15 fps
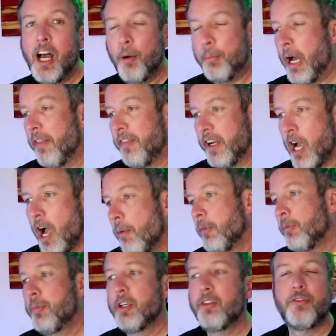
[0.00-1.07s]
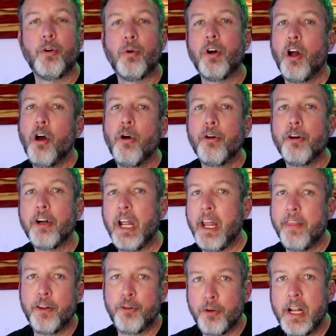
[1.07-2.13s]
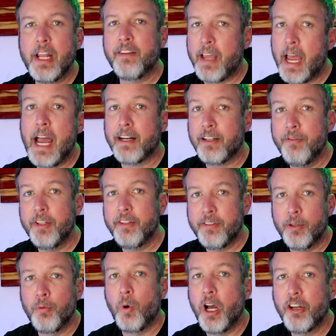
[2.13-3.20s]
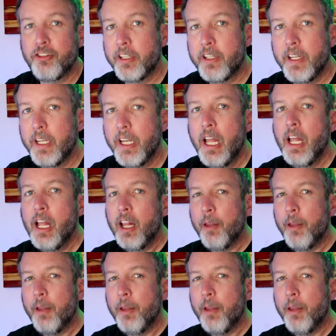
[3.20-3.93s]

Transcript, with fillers: about the comic book store owner and the trans activists in Washington,